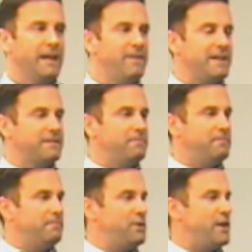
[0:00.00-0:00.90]
And that's
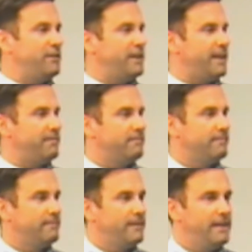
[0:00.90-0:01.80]
beautiful, isn't it?
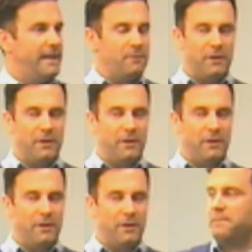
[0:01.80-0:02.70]
I want to love my
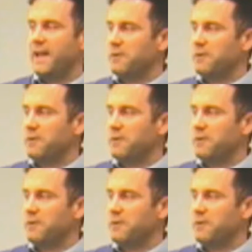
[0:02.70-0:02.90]
wife better.